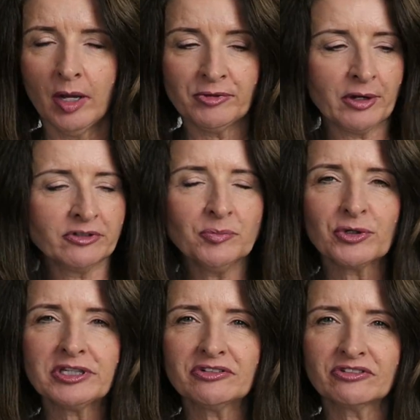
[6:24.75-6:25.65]
I'm going to
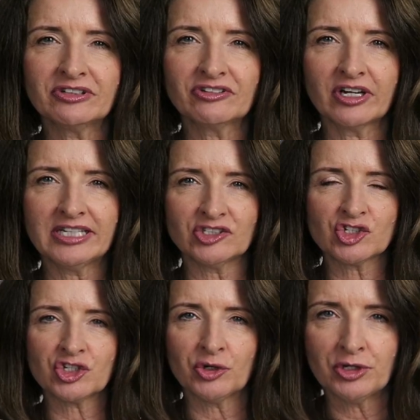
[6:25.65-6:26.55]
bring this in tight and
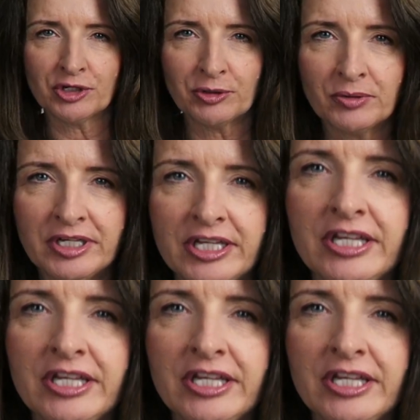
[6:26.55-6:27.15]
show you.